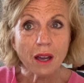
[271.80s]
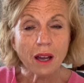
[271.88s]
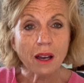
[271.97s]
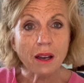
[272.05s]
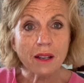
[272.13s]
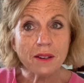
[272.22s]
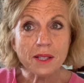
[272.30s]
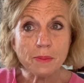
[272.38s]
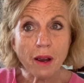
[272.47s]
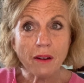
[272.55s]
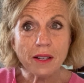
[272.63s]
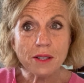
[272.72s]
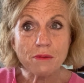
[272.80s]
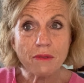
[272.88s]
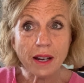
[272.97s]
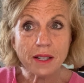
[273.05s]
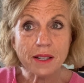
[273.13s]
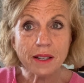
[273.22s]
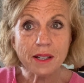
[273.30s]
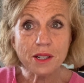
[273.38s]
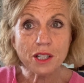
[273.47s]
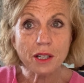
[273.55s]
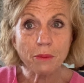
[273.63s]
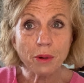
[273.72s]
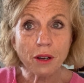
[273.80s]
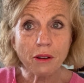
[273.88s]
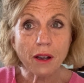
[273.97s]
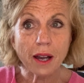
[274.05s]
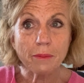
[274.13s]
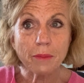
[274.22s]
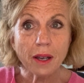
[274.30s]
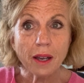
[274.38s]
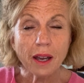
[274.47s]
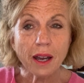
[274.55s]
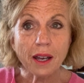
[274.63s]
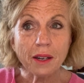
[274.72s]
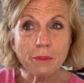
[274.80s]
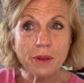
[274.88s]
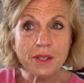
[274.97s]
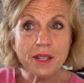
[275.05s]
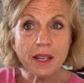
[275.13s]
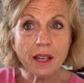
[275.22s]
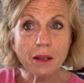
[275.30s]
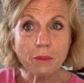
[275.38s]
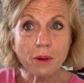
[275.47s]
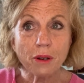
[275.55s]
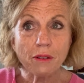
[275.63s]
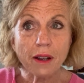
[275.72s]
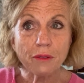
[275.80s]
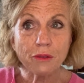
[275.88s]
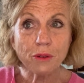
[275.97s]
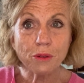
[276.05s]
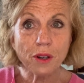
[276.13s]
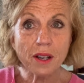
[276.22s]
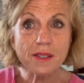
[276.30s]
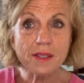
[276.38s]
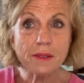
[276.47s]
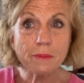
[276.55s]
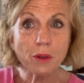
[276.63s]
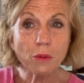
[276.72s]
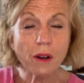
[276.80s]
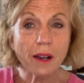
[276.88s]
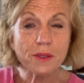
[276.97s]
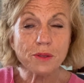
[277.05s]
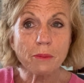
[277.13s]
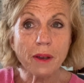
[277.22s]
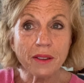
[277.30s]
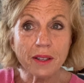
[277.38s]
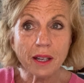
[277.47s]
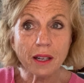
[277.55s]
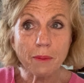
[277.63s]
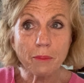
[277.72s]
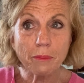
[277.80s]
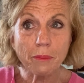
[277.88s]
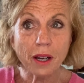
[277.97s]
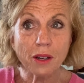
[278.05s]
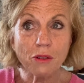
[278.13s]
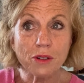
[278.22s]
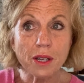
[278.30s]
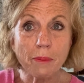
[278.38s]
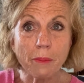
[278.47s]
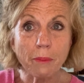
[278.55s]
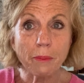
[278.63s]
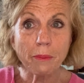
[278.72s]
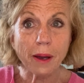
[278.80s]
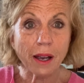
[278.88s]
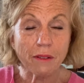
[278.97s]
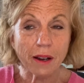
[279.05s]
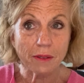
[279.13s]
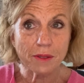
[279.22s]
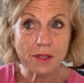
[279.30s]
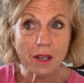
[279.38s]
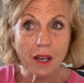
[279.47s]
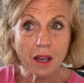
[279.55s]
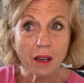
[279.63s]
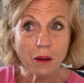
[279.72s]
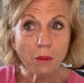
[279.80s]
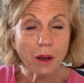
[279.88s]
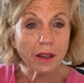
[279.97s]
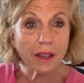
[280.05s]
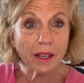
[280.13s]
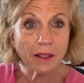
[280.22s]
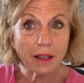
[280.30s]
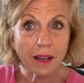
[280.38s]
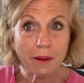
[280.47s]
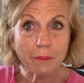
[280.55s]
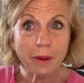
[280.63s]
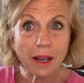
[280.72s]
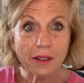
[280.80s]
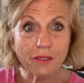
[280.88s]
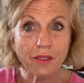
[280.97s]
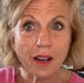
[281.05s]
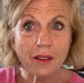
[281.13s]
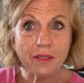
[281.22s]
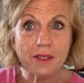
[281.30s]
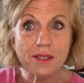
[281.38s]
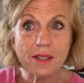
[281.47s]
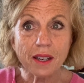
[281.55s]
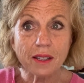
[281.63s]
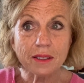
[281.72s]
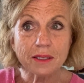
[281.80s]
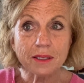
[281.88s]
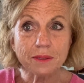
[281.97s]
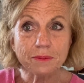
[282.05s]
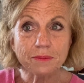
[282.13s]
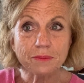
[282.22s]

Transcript: an aspiring director leadership programme, and a particular programme for nurses and midwives from ethnic minority backgrounds working at Band 5 and 6.